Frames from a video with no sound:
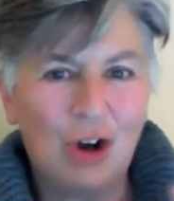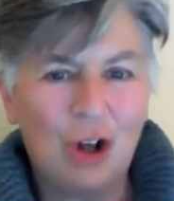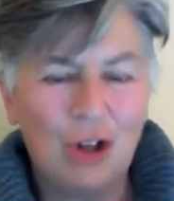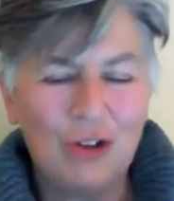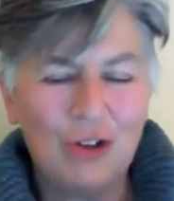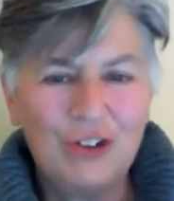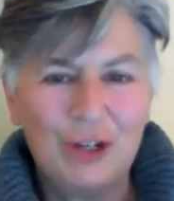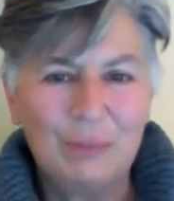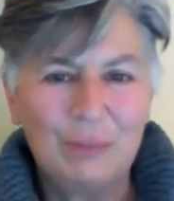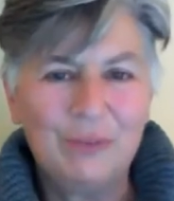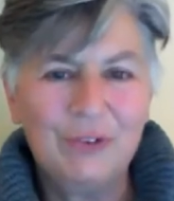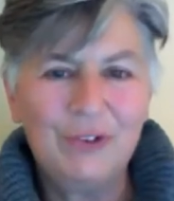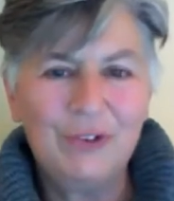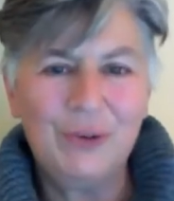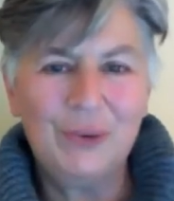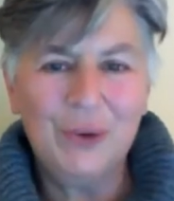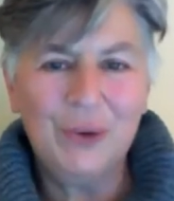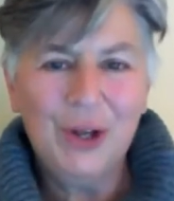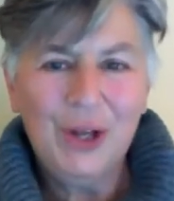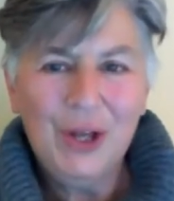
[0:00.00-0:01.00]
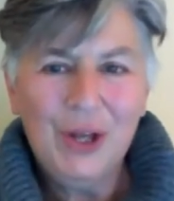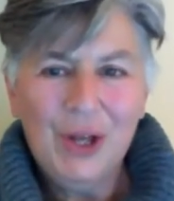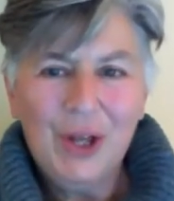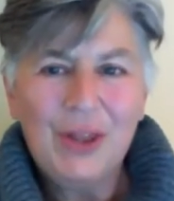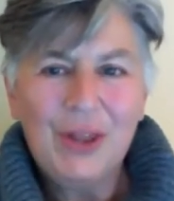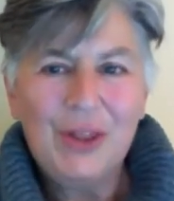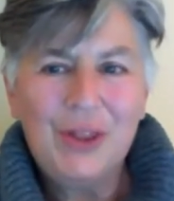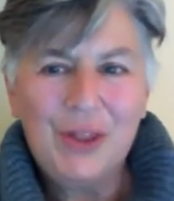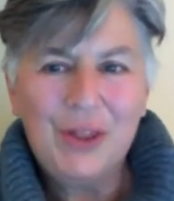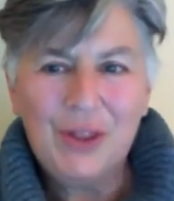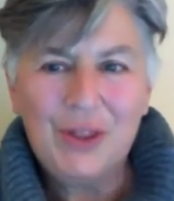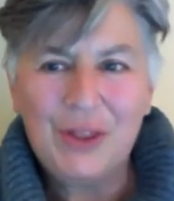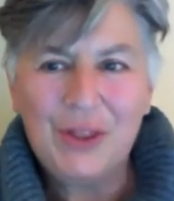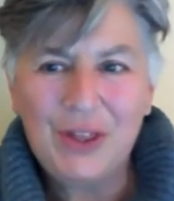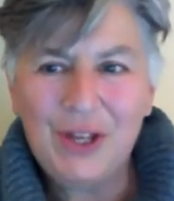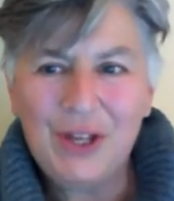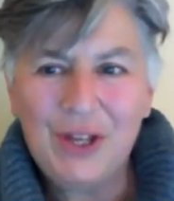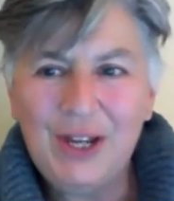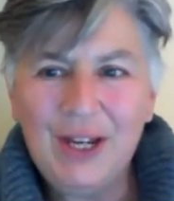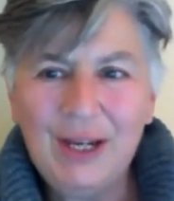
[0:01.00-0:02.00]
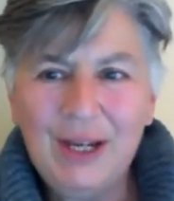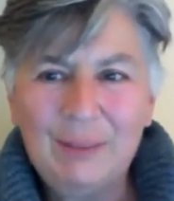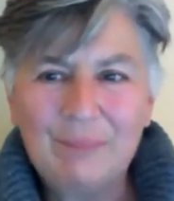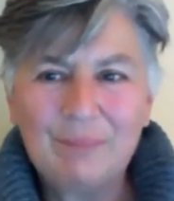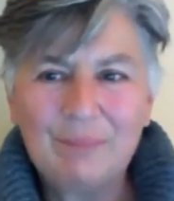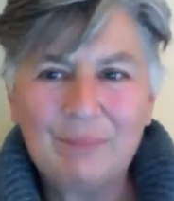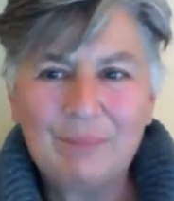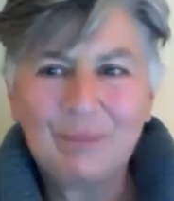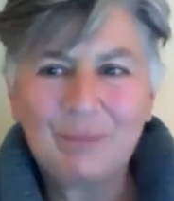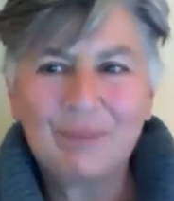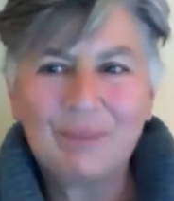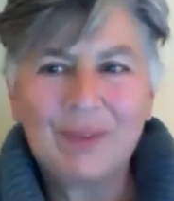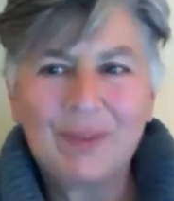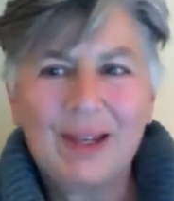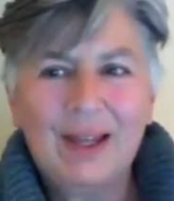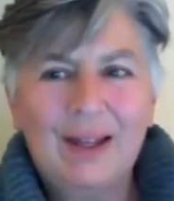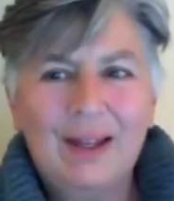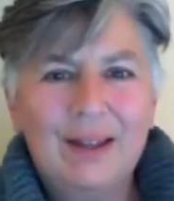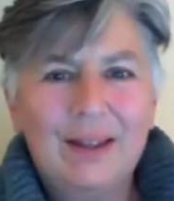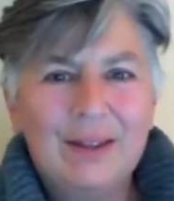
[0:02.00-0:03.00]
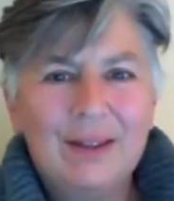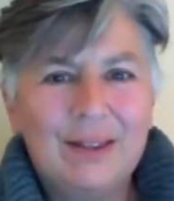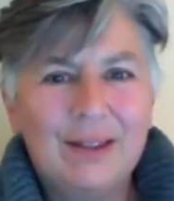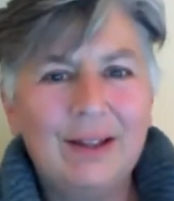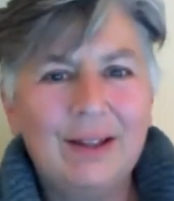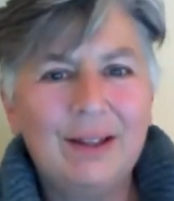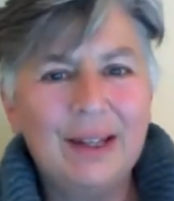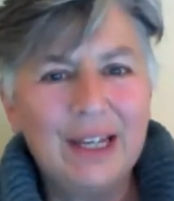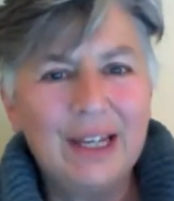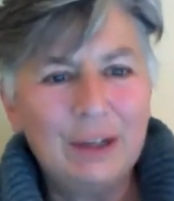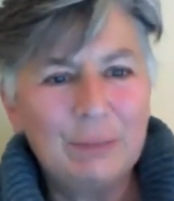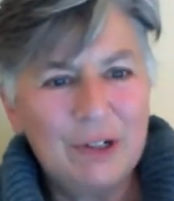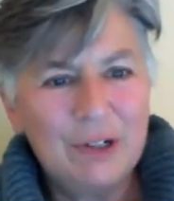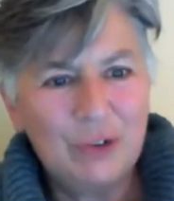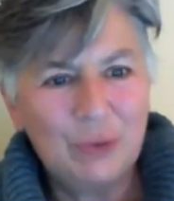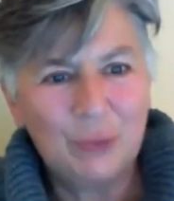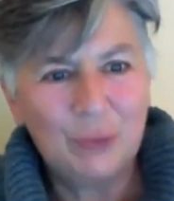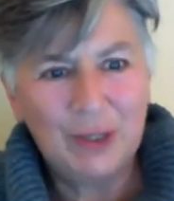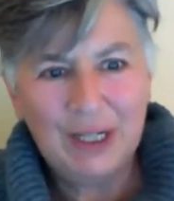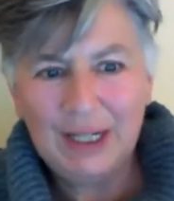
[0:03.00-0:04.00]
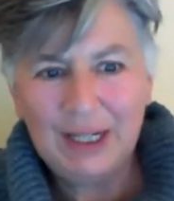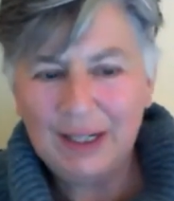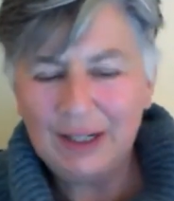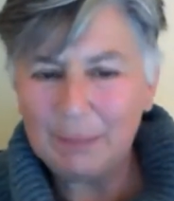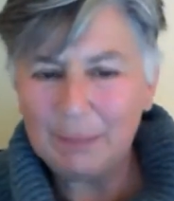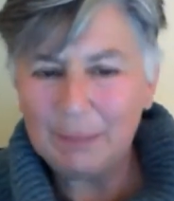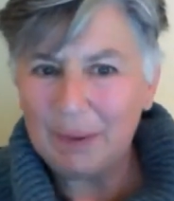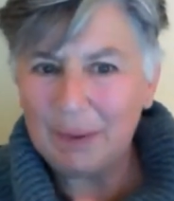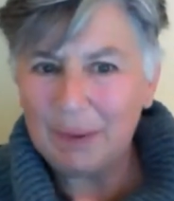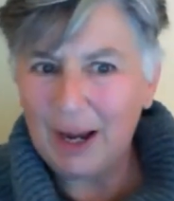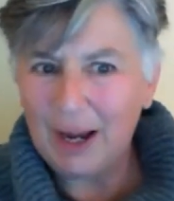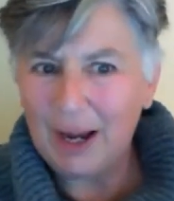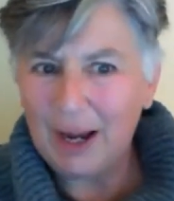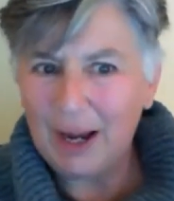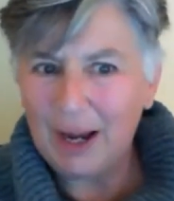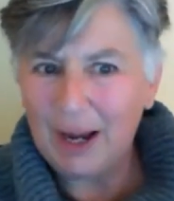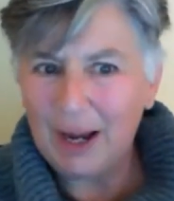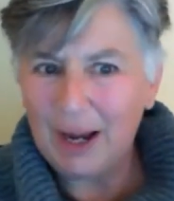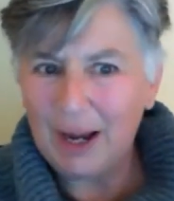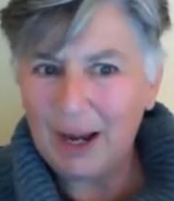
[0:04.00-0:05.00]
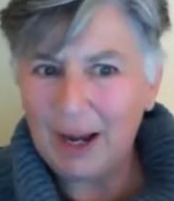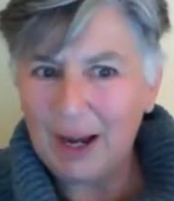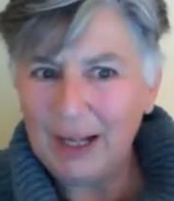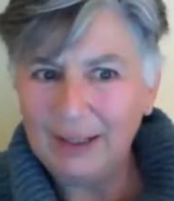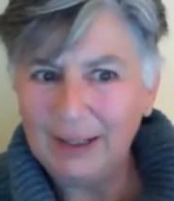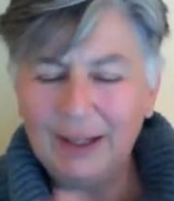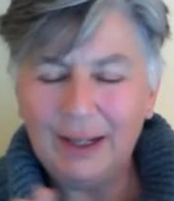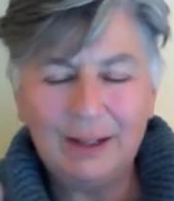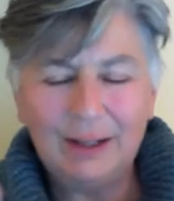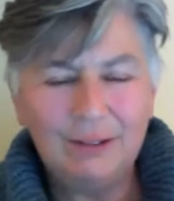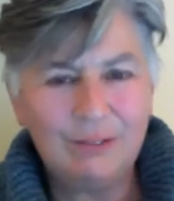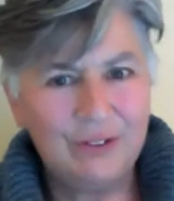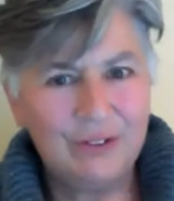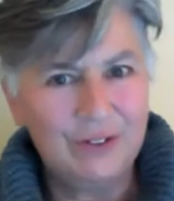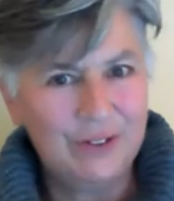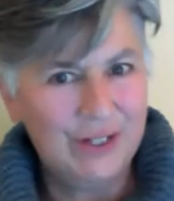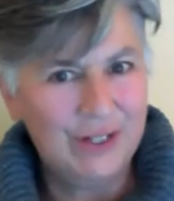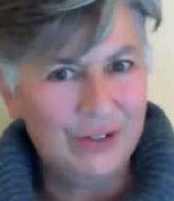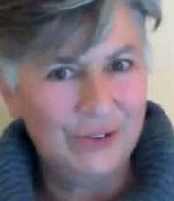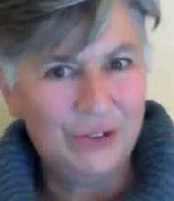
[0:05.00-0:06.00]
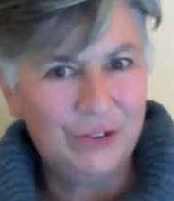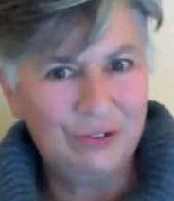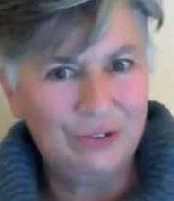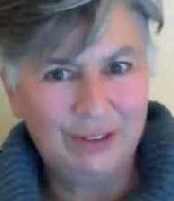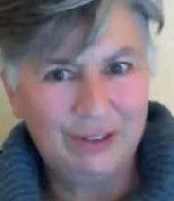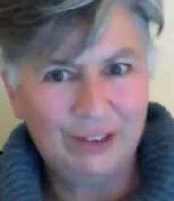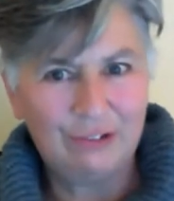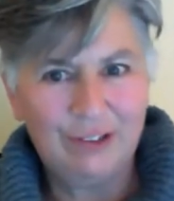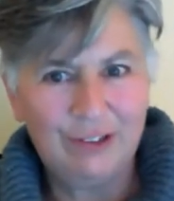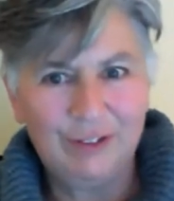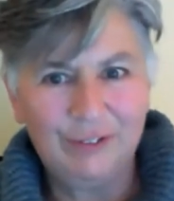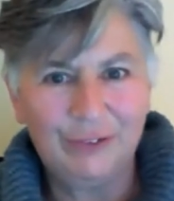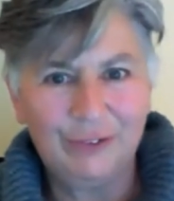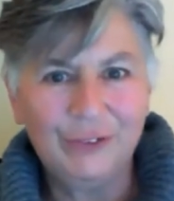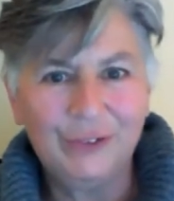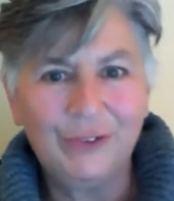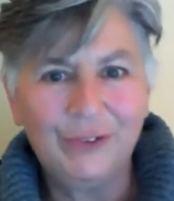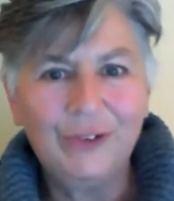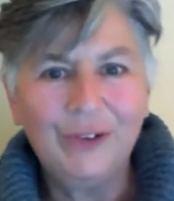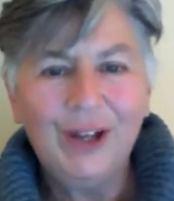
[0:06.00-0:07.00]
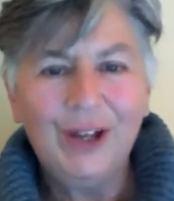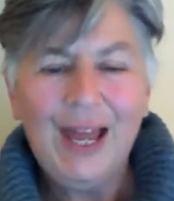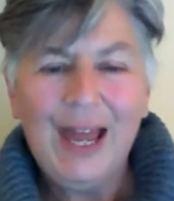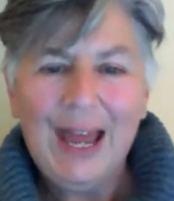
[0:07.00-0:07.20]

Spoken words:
concept. So the link between the pilot and the VTS is really critical.